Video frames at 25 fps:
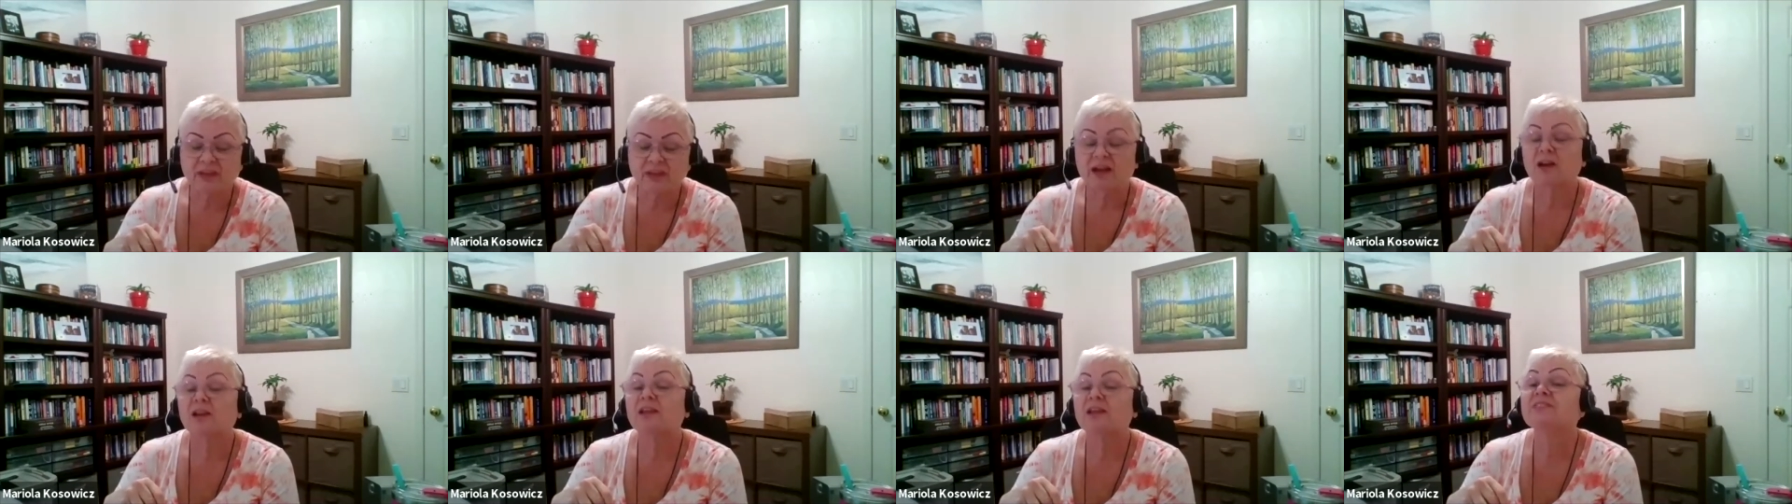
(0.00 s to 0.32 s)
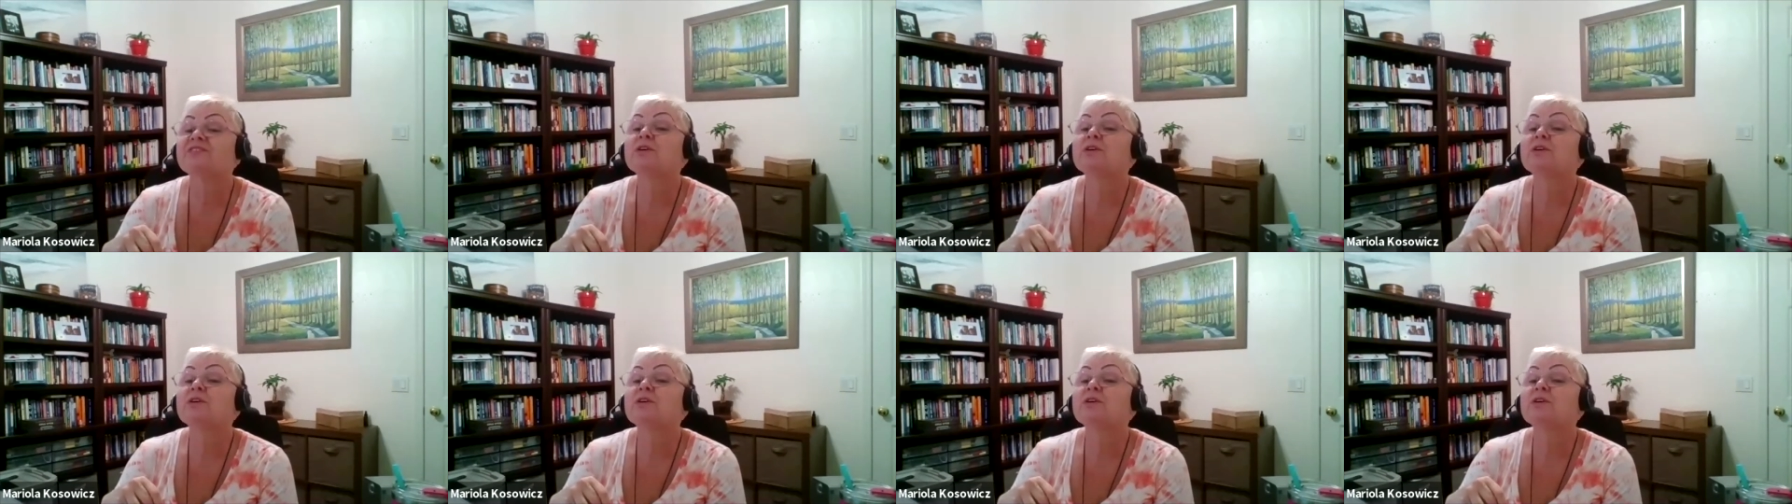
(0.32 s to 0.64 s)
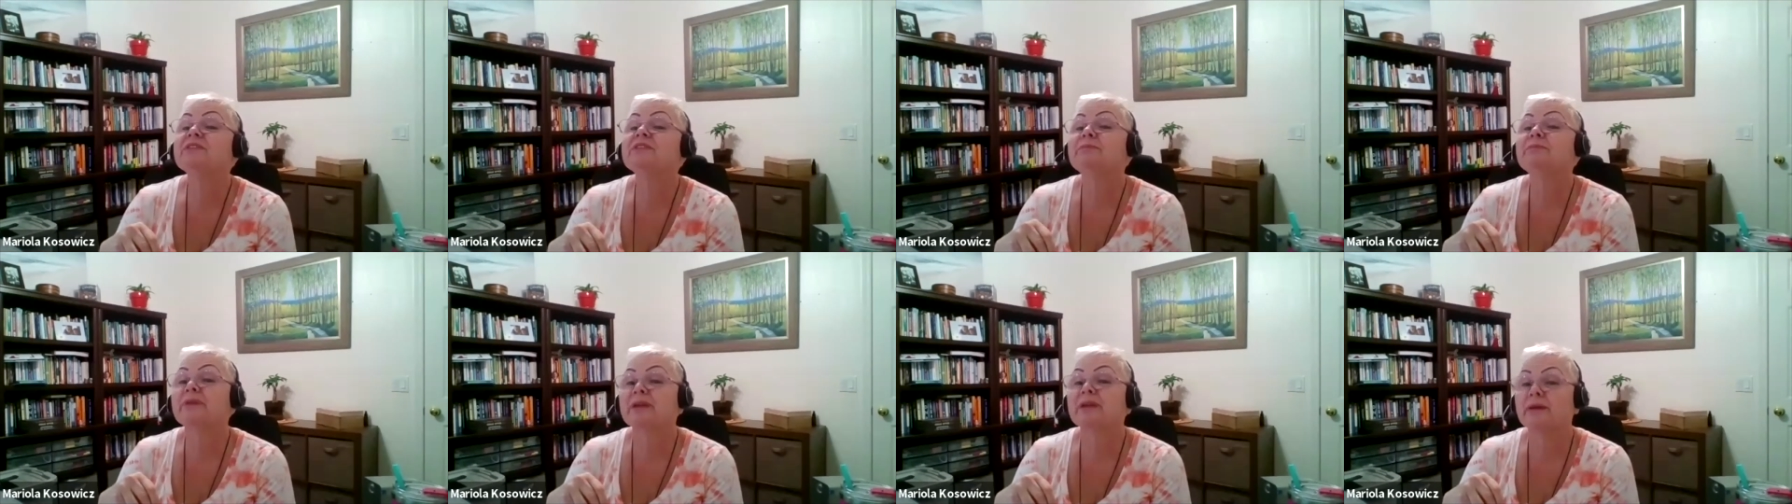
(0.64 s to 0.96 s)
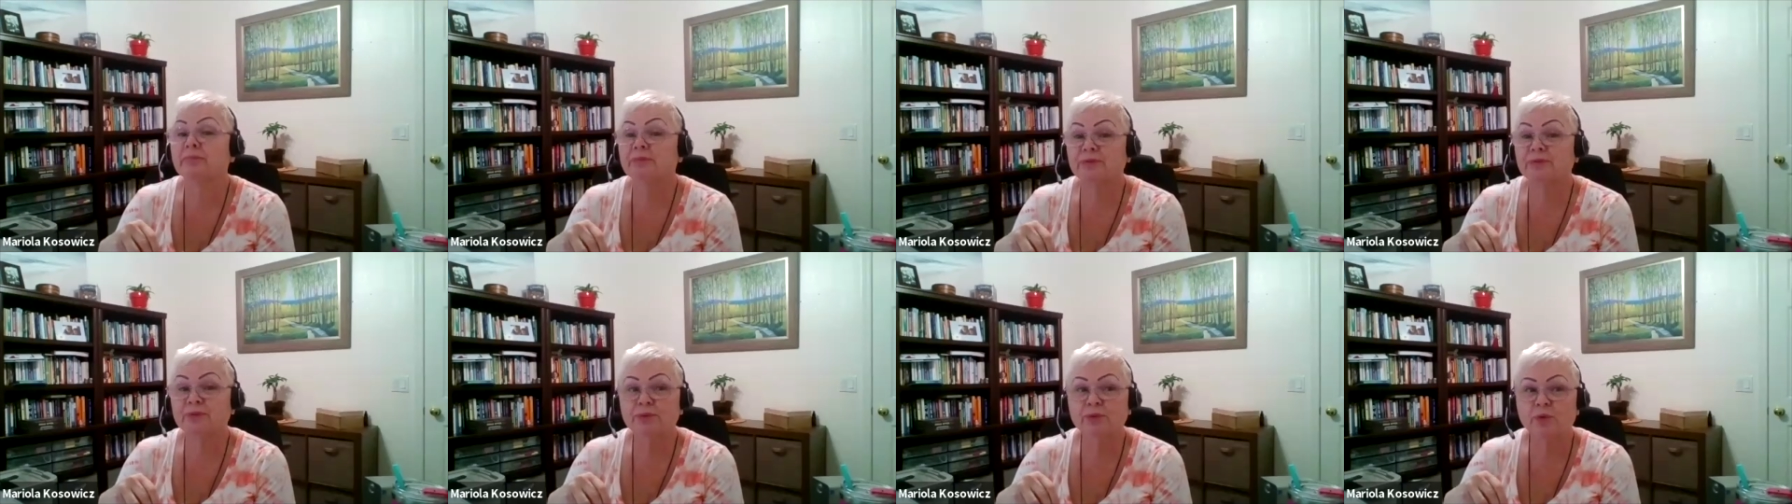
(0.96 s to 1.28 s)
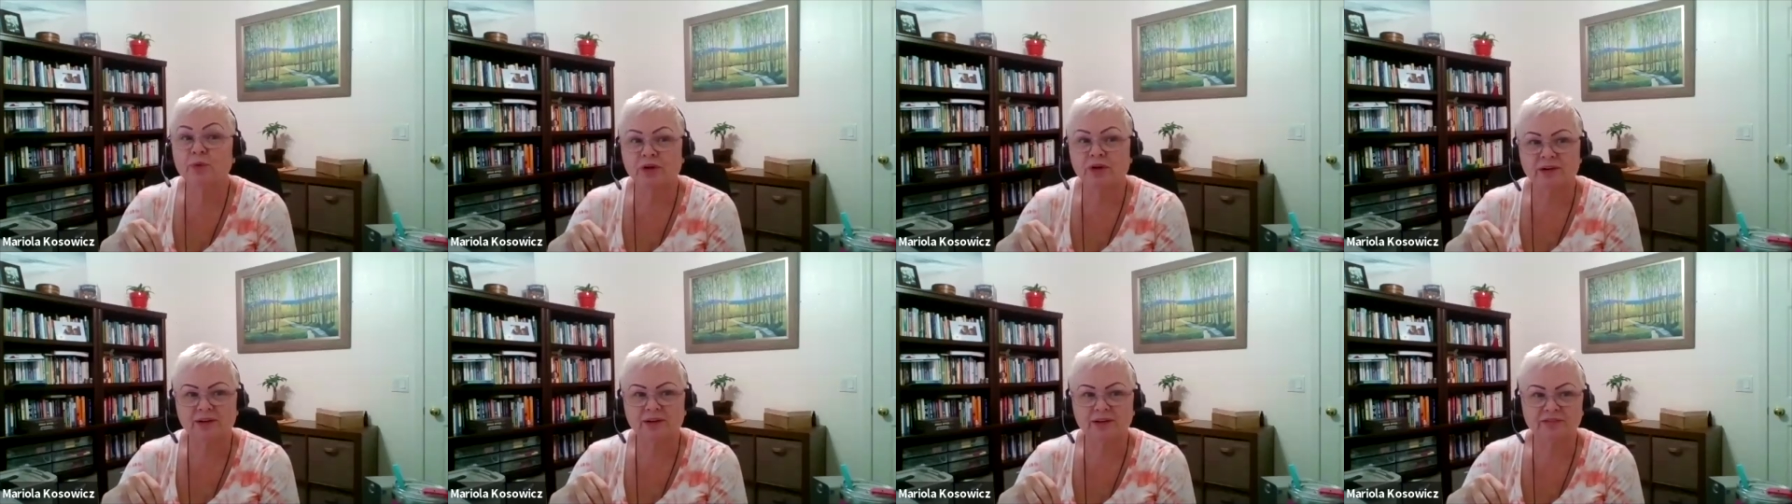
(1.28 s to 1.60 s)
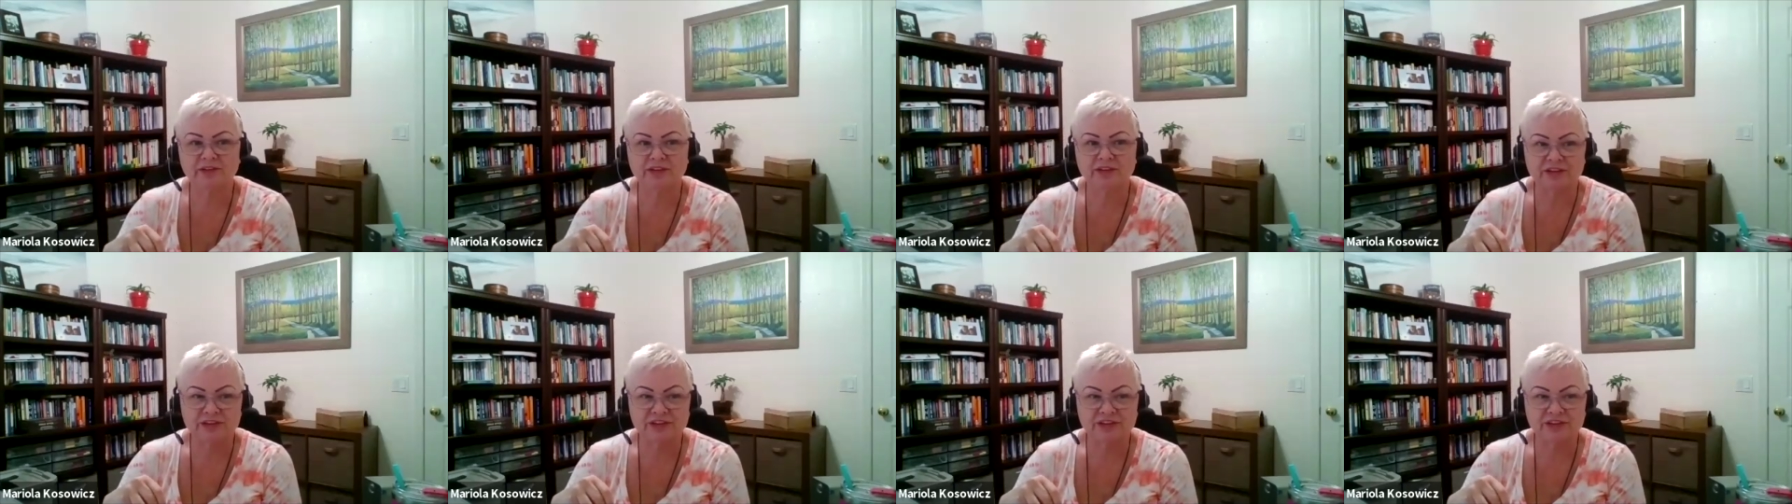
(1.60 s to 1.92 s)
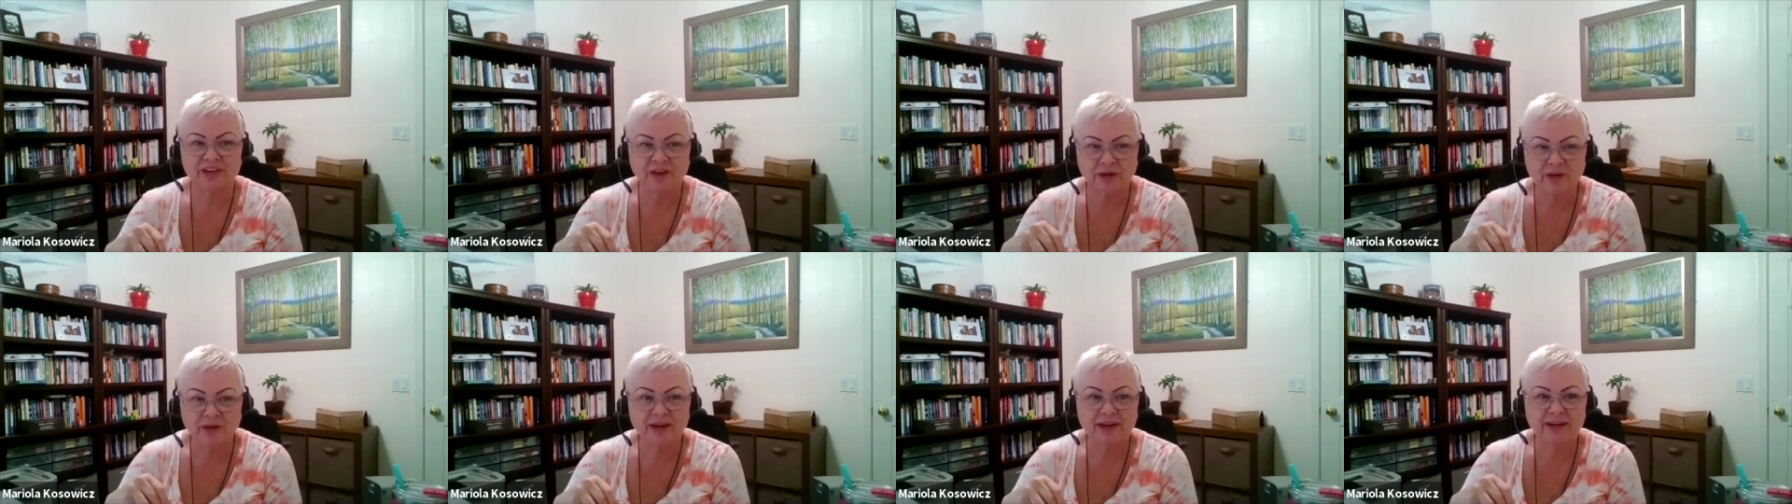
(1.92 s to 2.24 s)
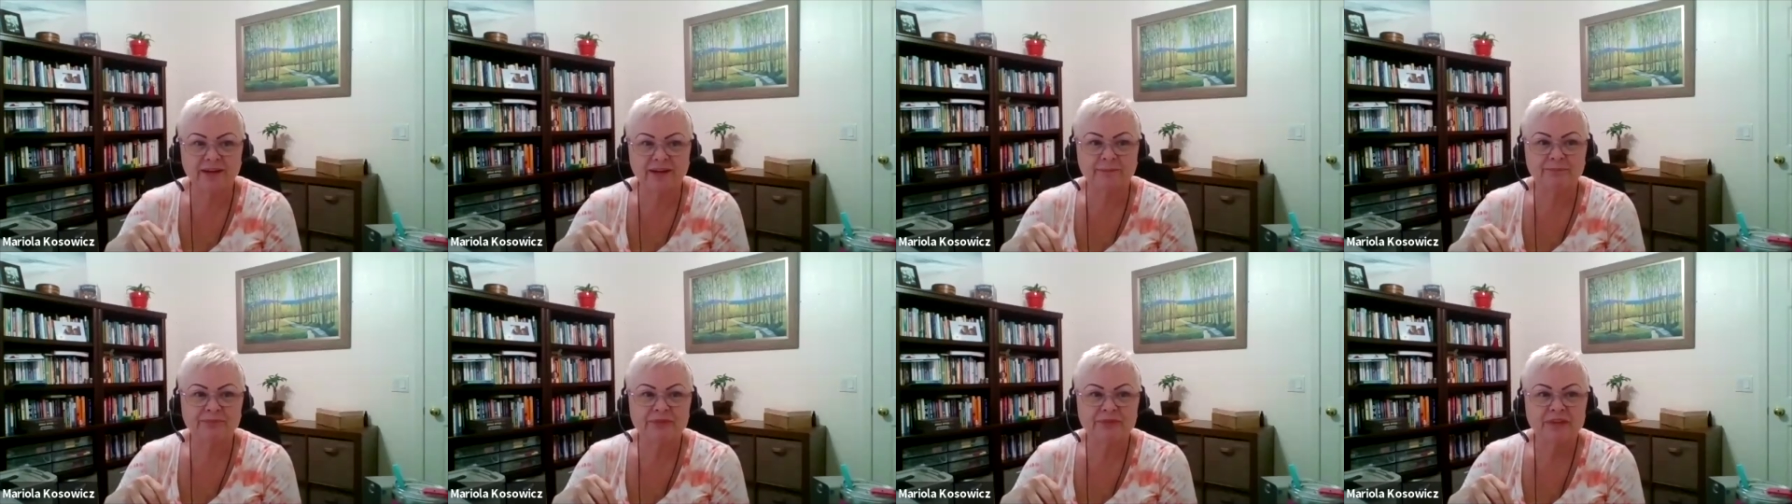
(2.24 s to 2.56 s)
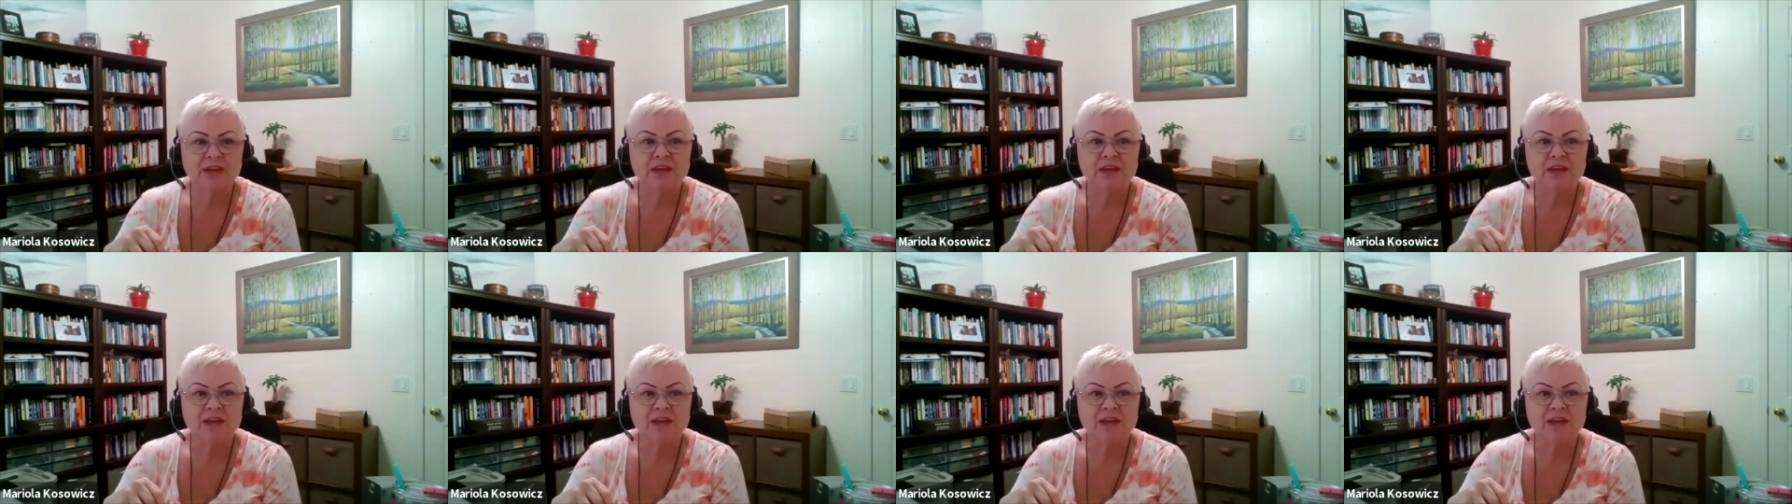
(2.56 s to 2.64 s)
Let's go with the prep to work first, okay?